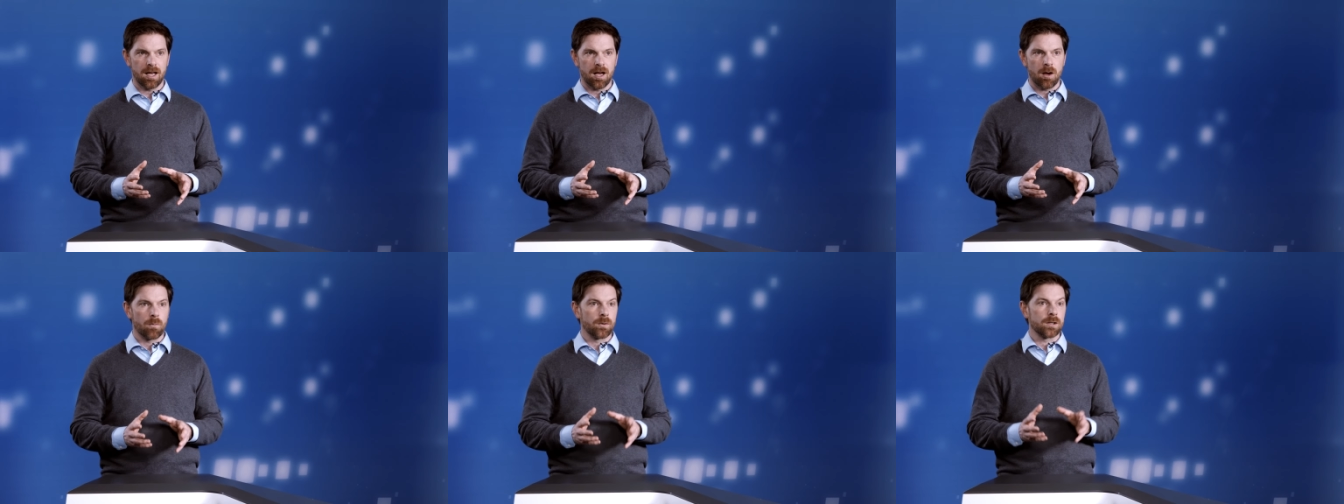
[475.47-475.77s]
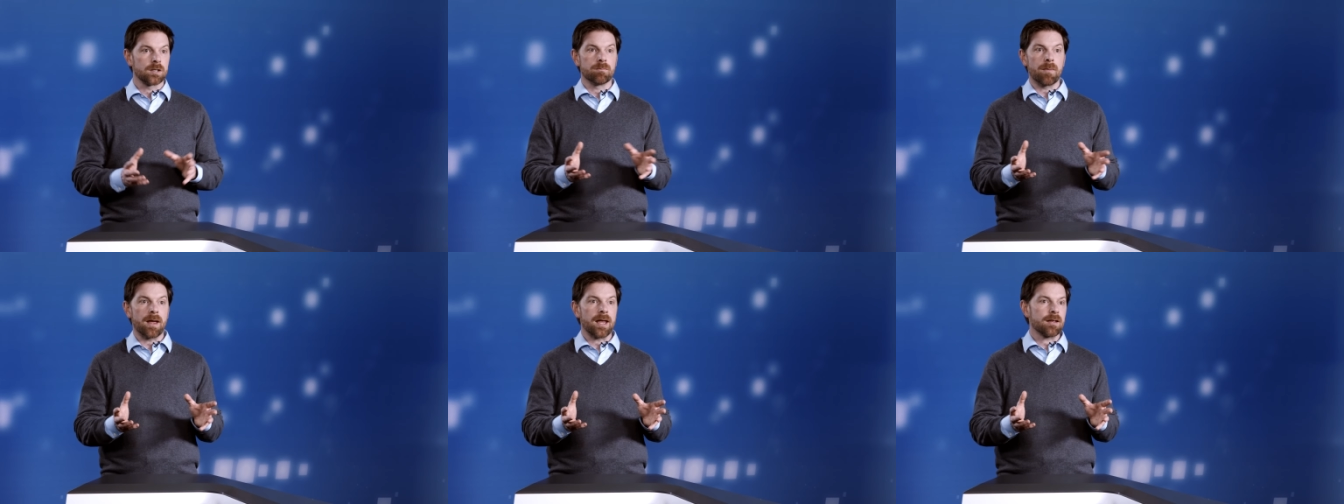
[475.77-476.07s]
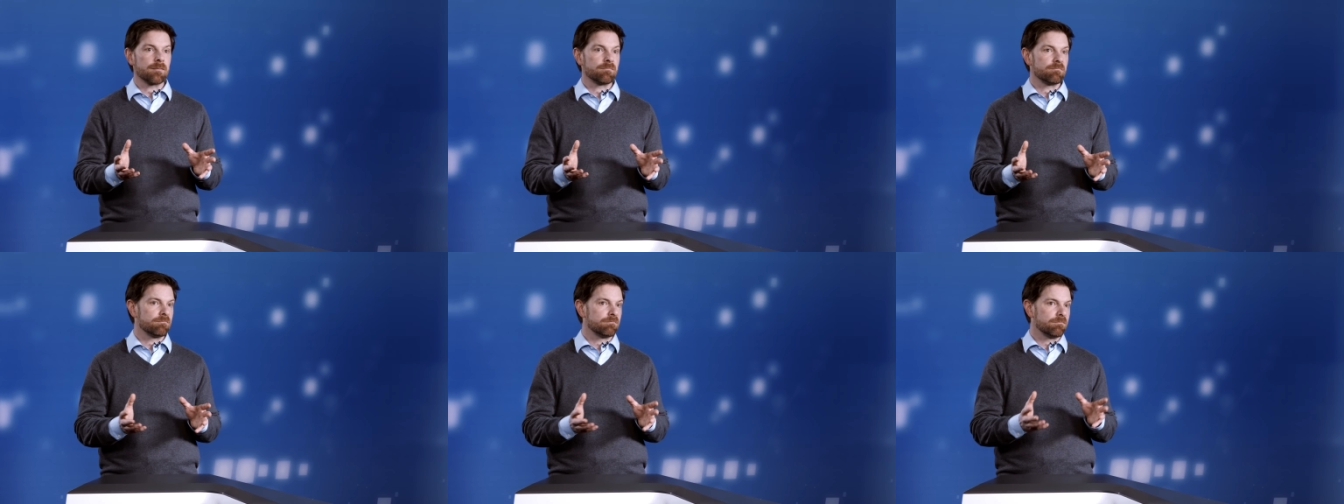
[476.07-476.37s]
which
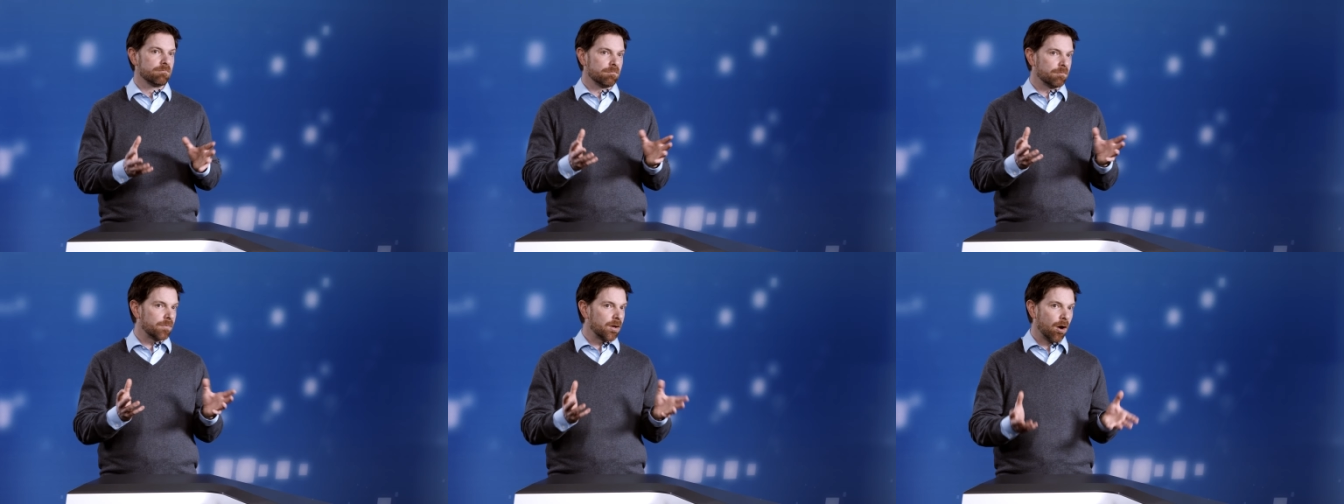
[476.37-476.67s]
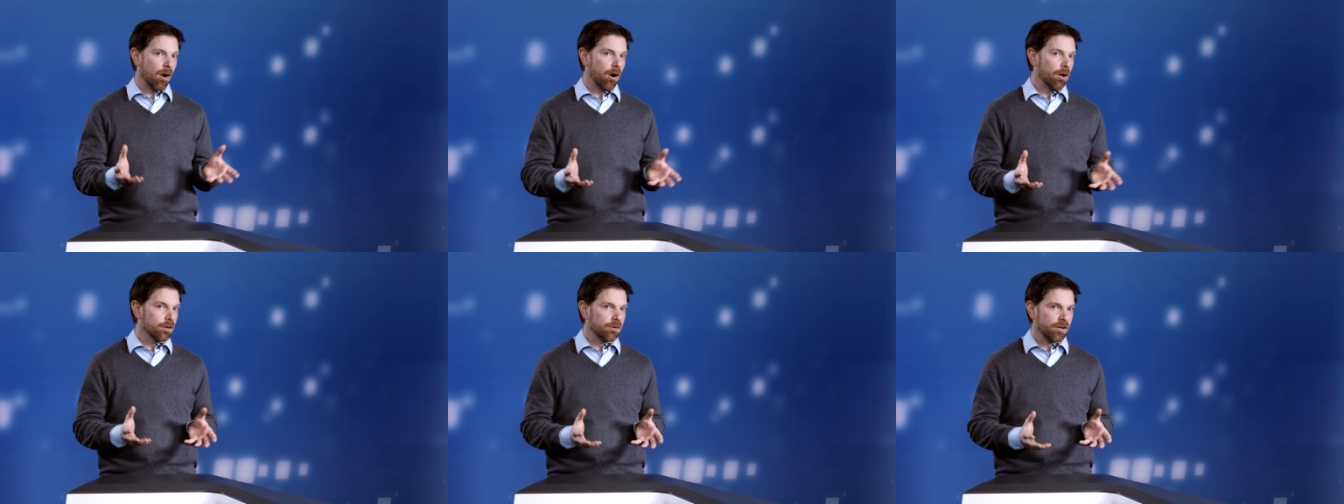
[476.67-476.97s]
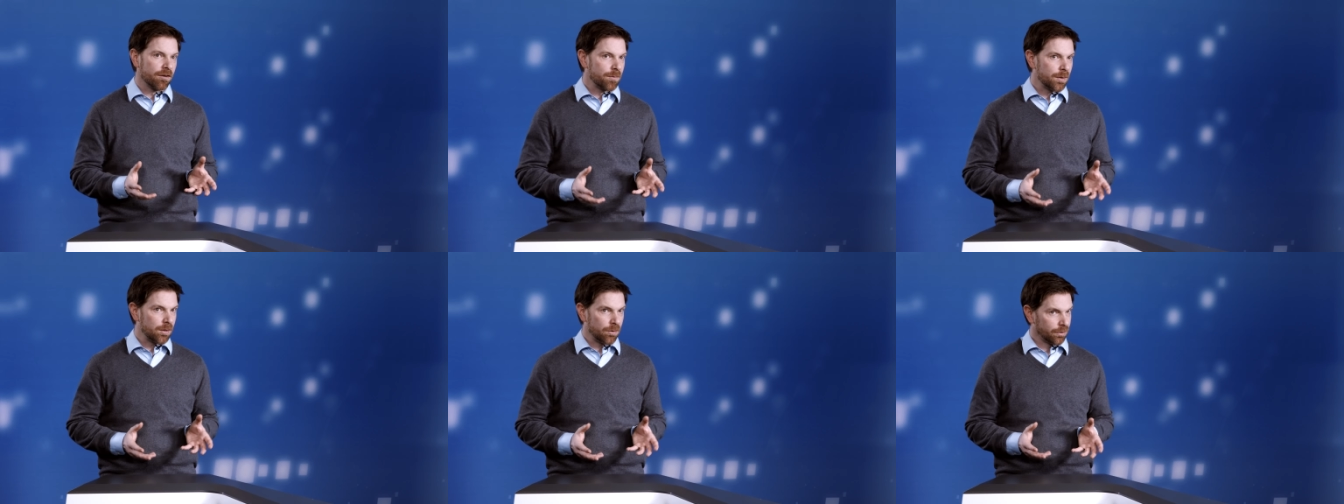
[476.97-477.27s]
may be all you
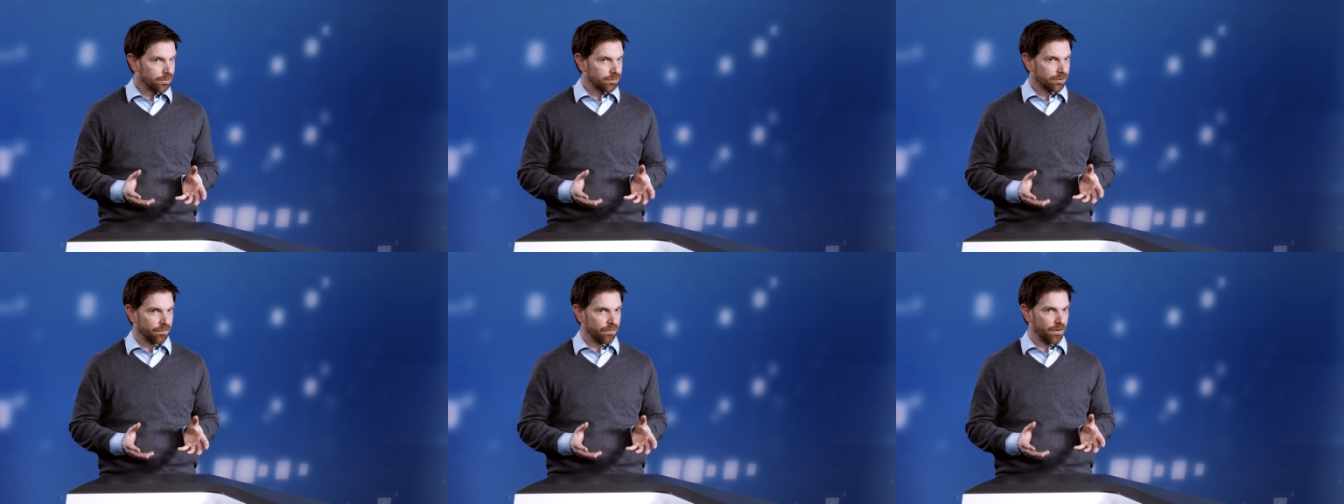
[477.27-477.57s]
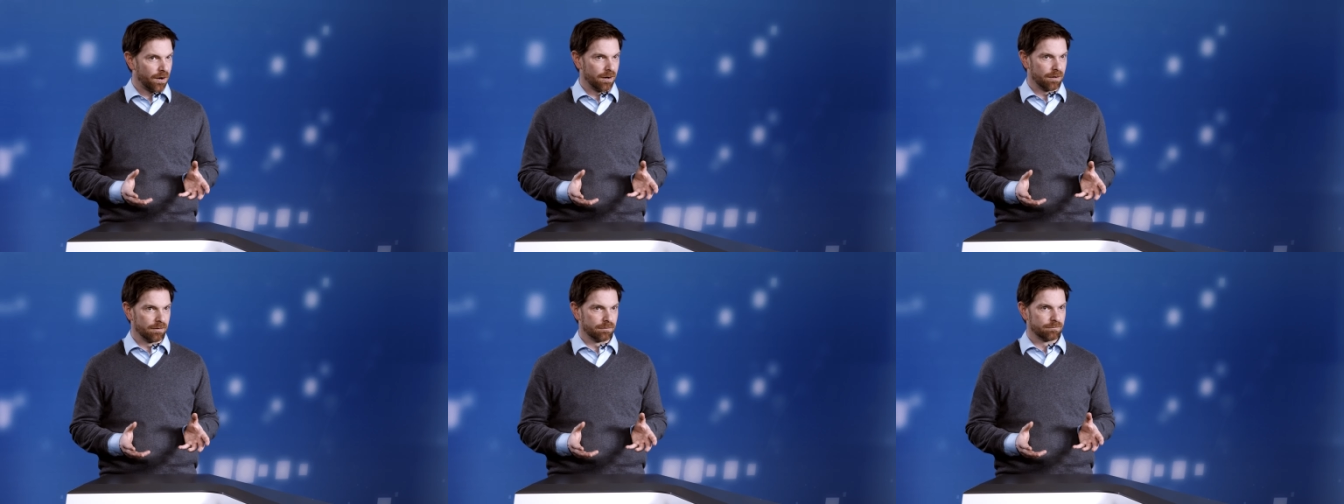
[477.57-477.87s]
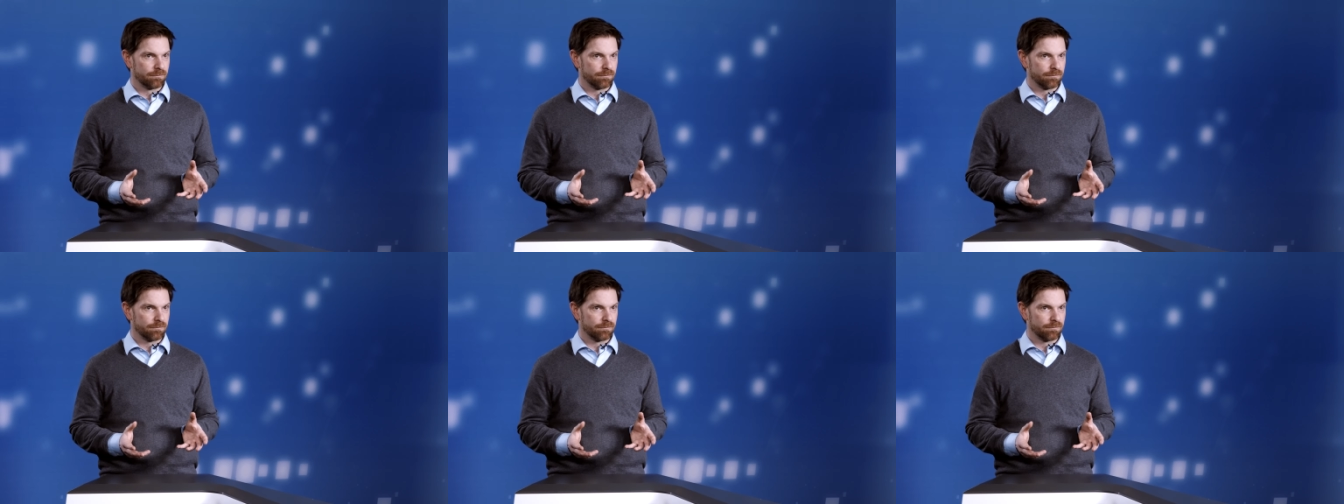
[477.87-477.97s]
have been doing so far.